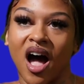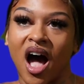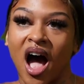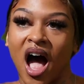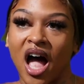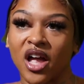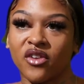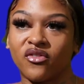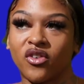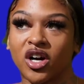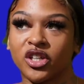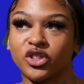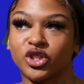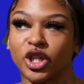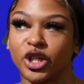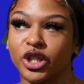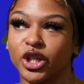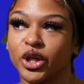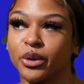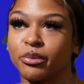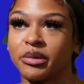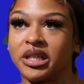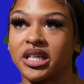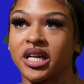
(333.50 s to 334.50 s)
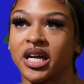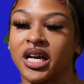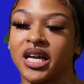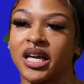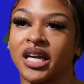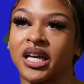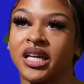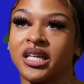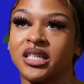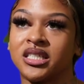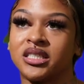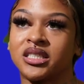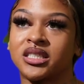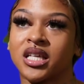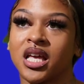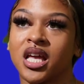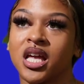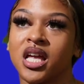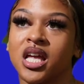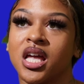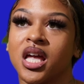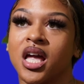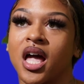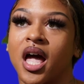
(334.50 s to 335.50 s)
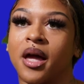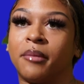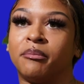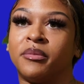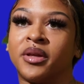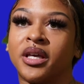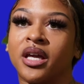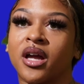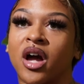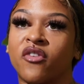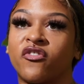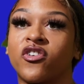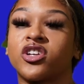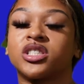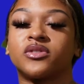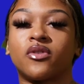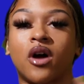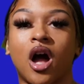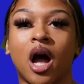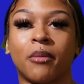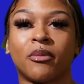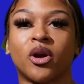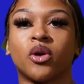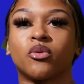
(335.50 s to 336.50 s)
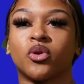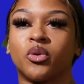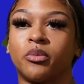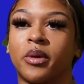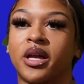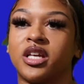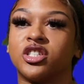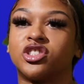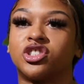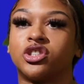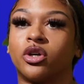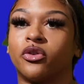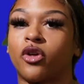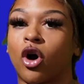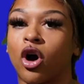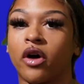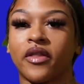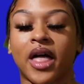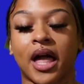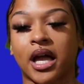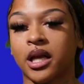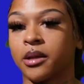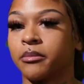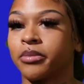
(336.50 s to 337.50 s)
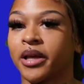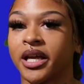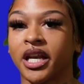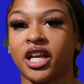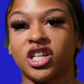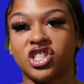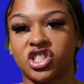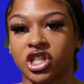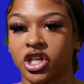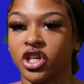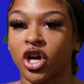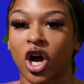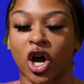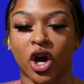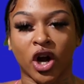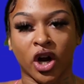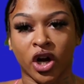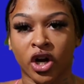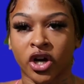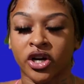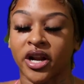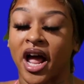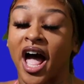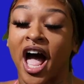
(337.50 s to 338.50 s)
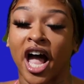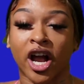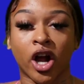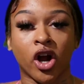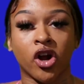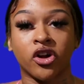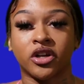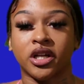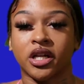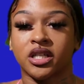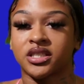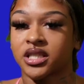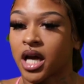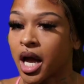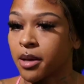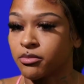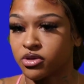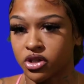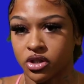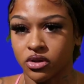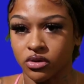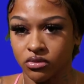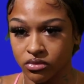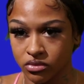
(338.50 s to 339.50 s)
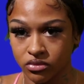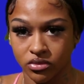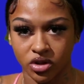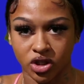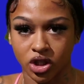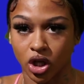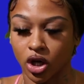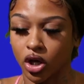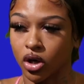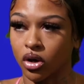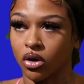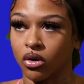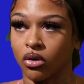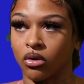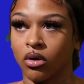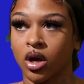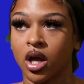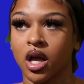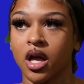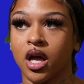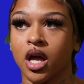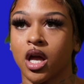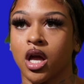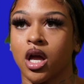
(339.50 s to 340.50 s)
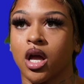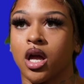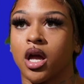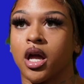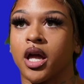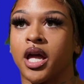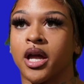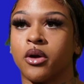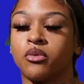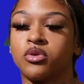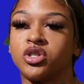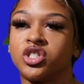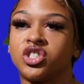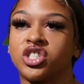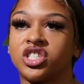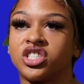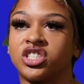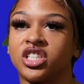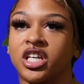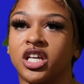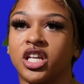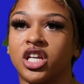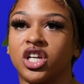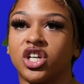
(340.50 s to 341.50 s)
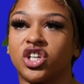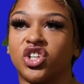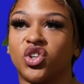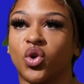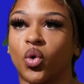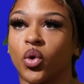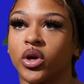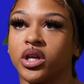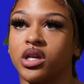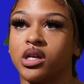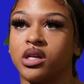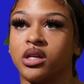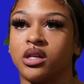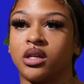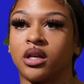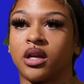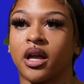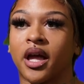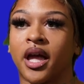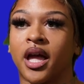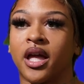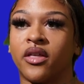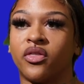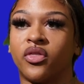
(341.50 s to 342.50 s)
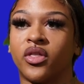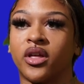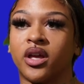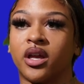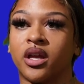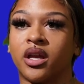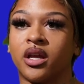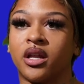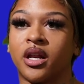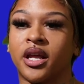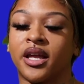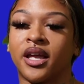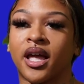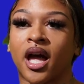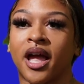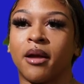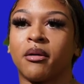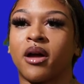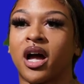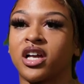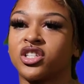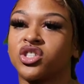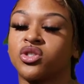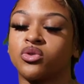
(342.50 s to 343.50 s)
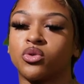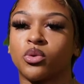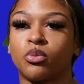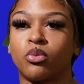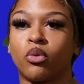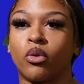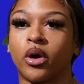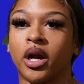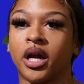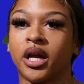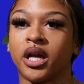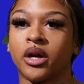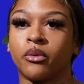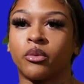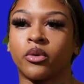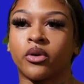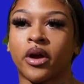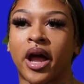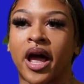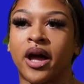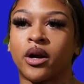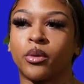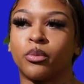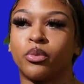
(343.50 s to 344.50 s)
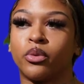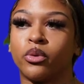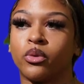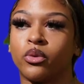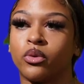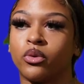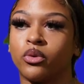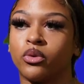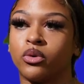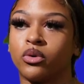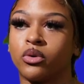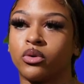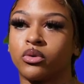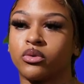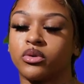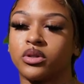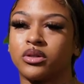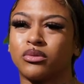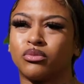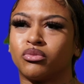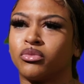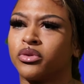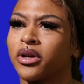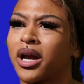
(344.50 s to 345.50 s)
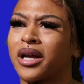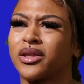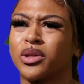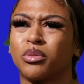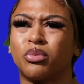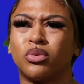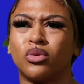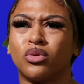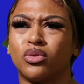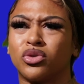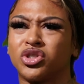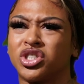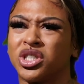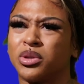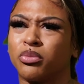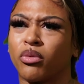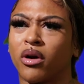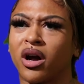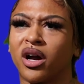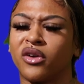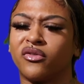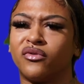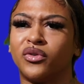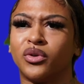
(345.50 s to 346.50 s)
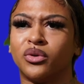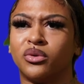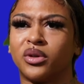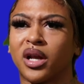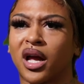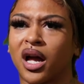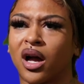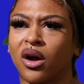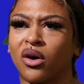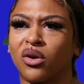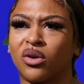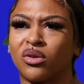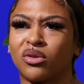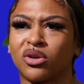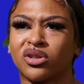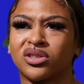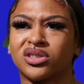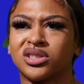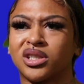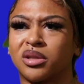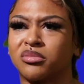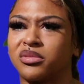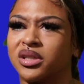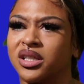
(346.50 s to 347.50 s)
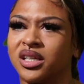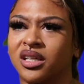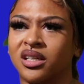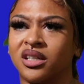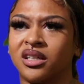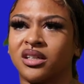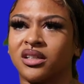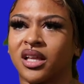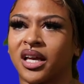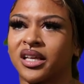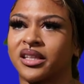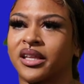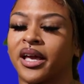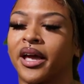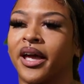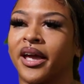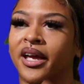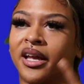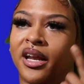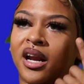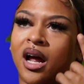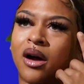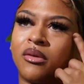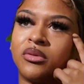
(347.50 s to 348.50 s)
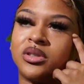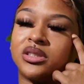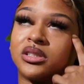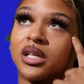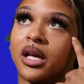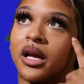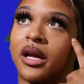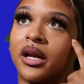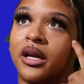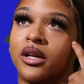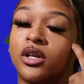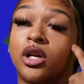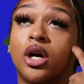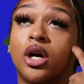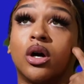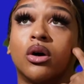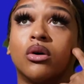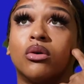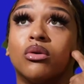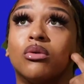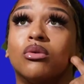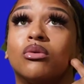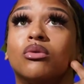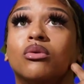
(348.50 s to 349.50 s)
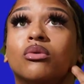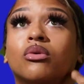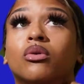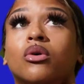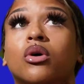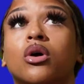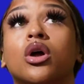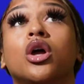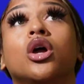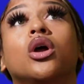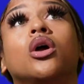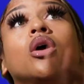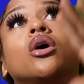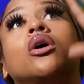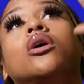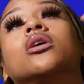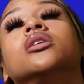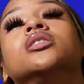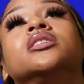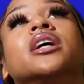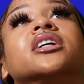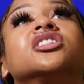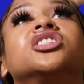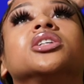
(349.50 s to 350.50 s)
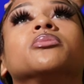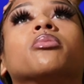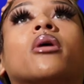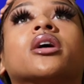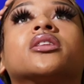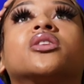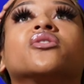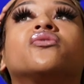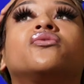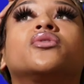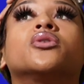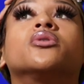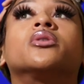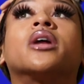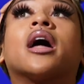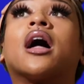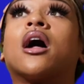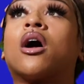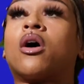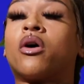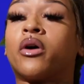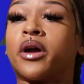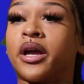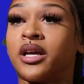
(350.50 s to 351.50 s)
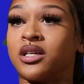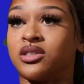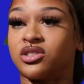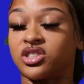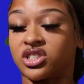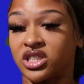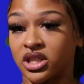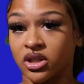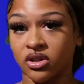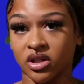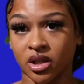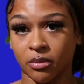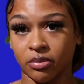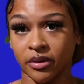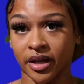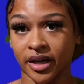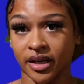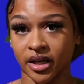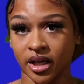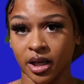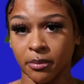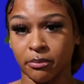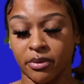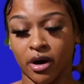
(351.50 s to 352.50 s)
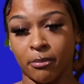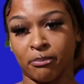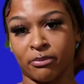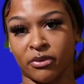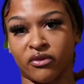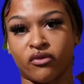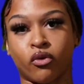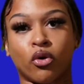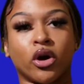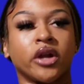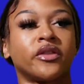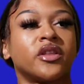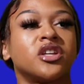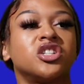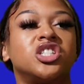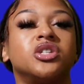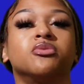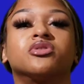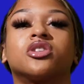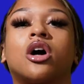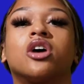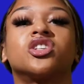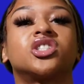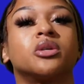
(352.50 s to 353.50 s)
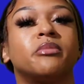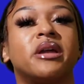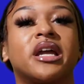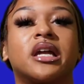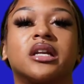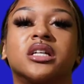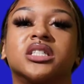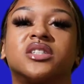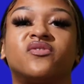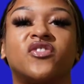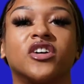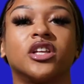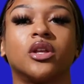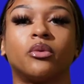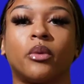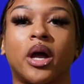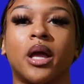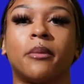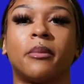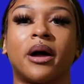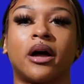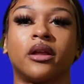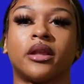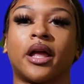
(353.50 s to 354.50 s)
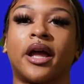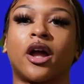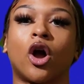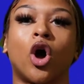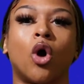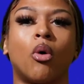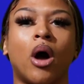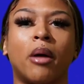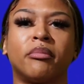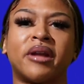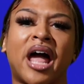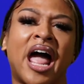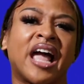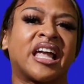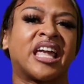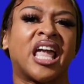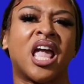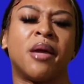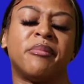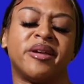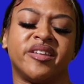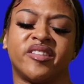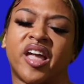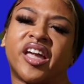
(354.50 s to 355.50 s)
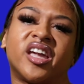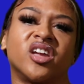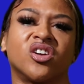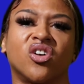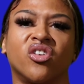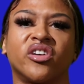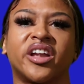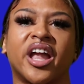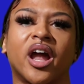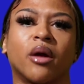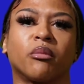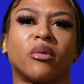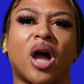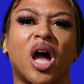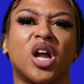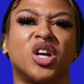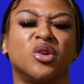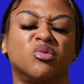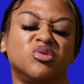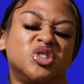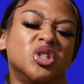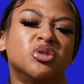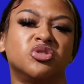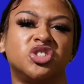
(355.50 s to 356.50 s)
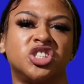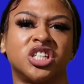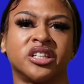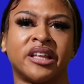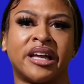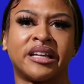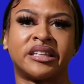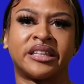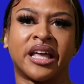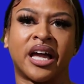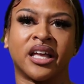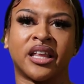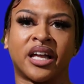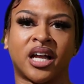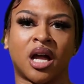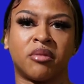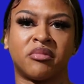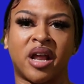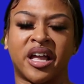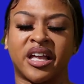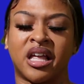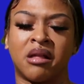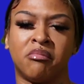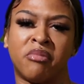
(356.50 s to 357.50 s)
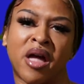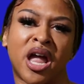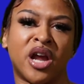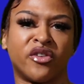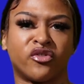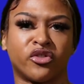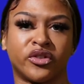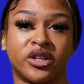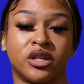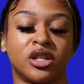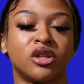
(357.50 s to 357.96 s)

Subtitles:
I fought Thunder because, first of all, I'm her roommate. So all that complaining shit y'all heard, I heard it times 2. So it was just getting annoying. And then it got to a point, we were at the pool. She brought food out or something like that. And I was like, no. Yeah, she brought the food out and still complaining. But before then, she was also making us feel a way about like, oh, I can't be naked on camera. I didn't do shit like that. Like, I'm not getting paid for,